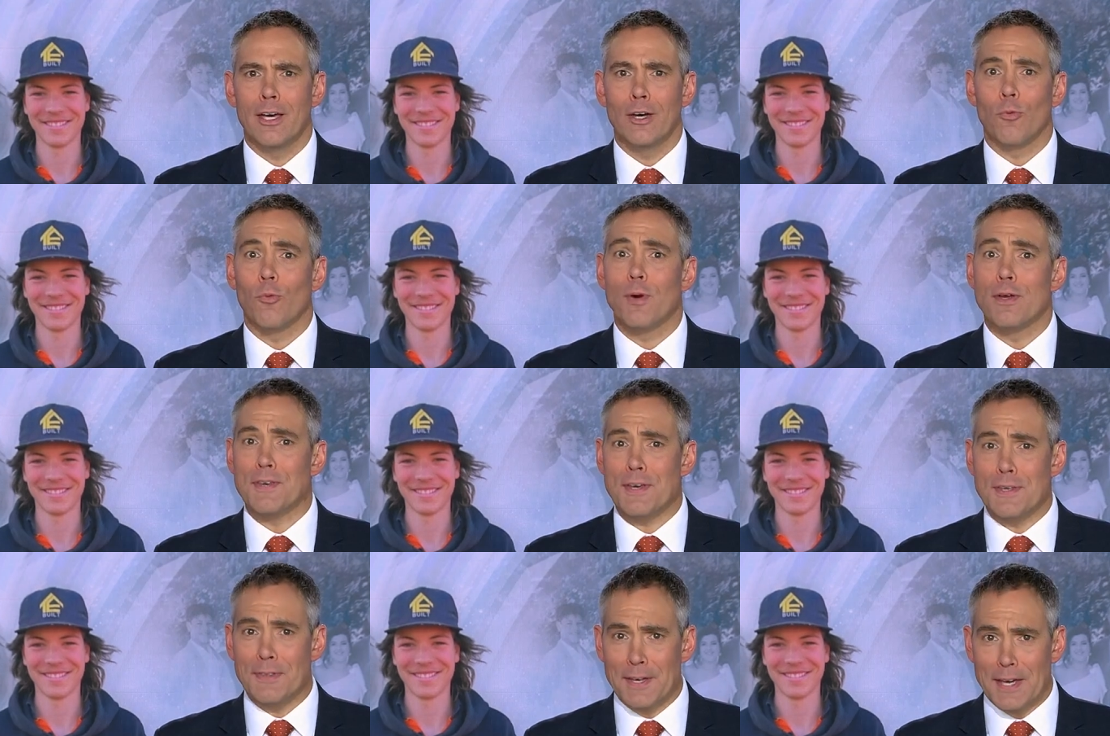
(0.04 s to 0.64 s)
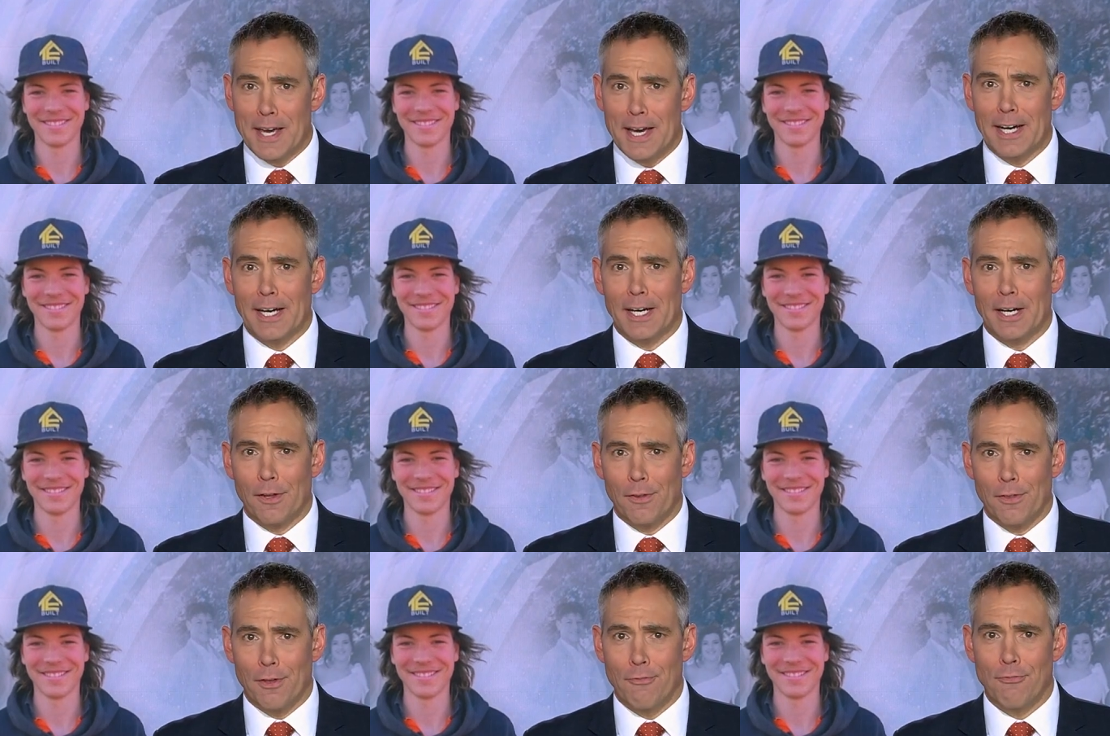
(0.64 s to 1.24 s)
Speaker 1: Within the
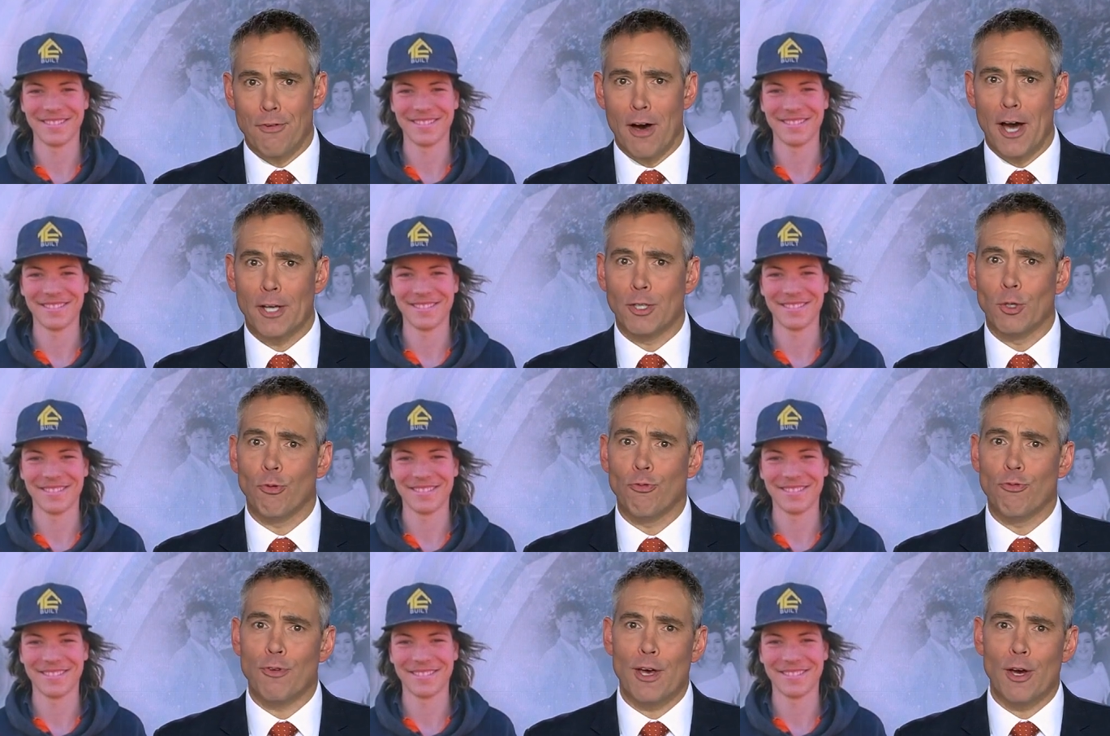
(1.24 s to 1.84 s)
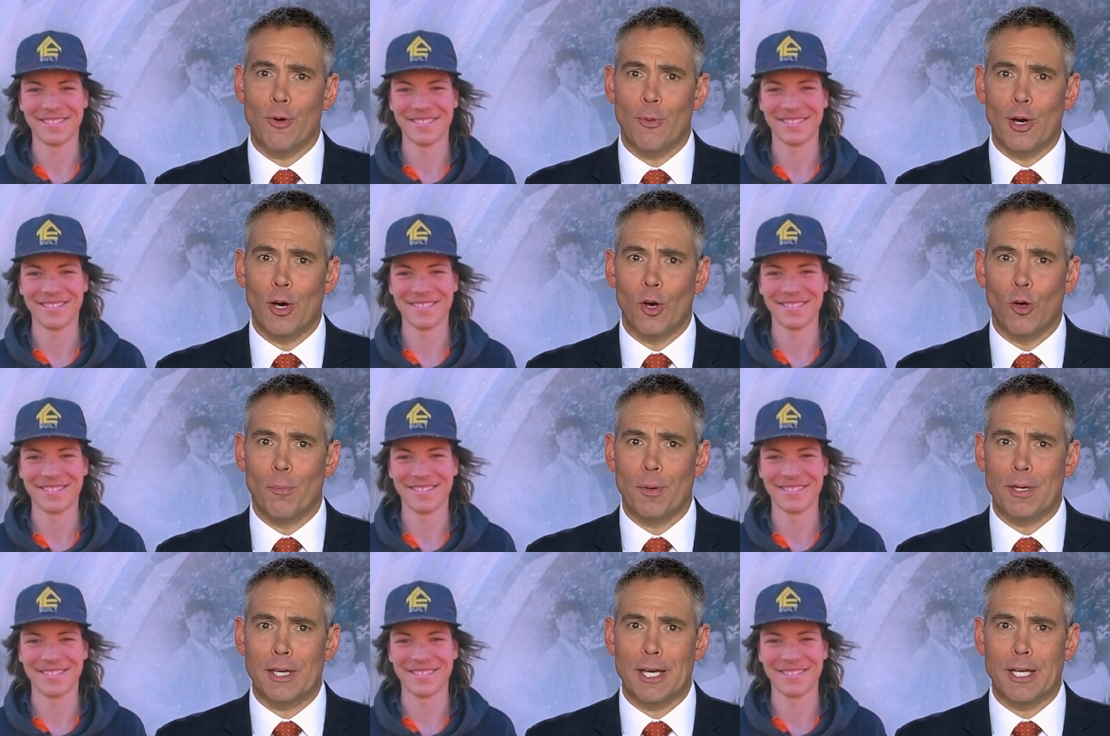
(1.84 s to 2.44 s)
hour, the final farewell
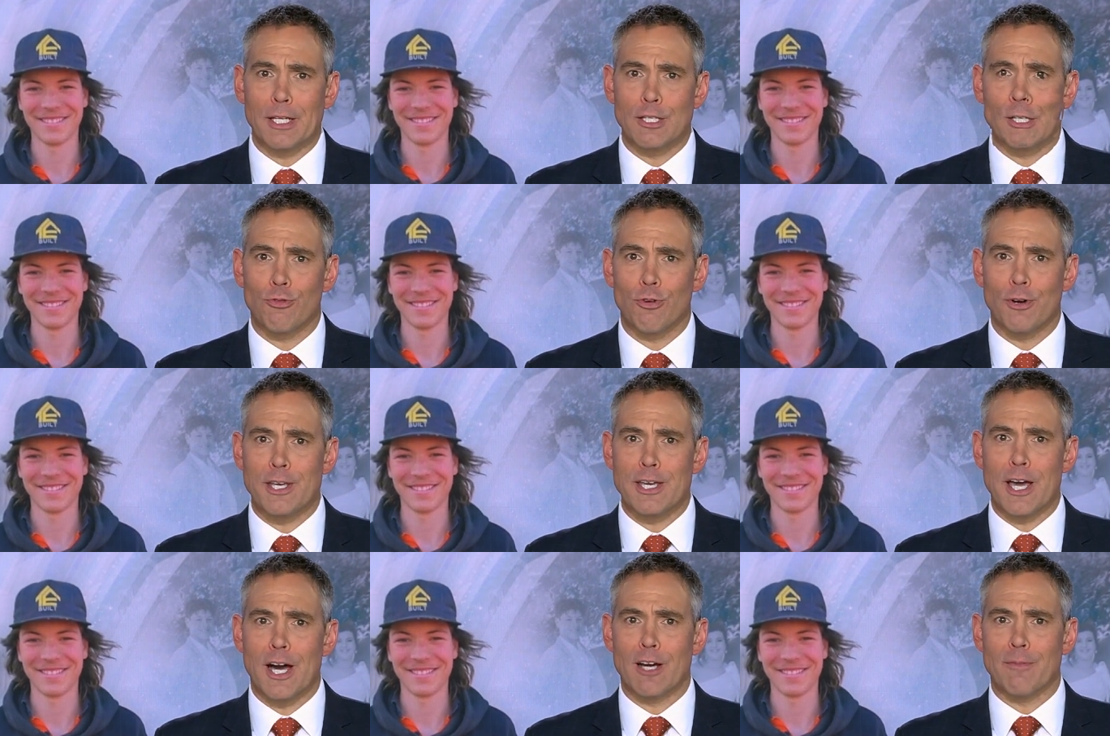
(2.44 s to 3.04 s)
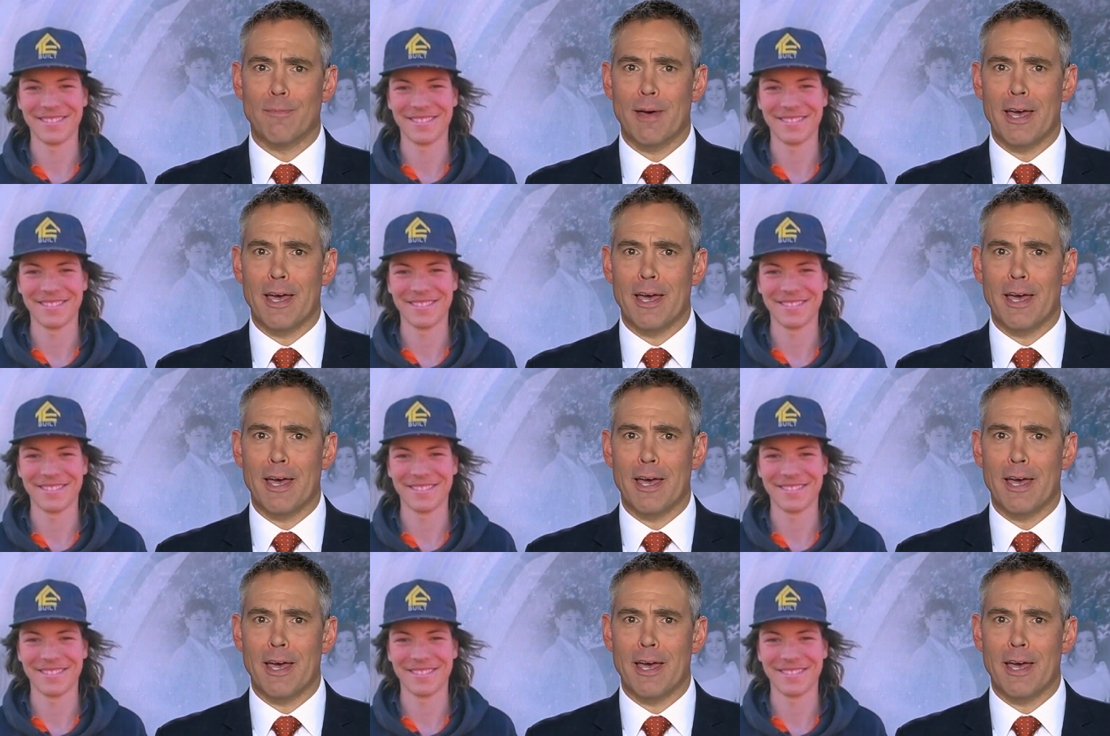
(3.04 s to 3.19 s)
begins for a young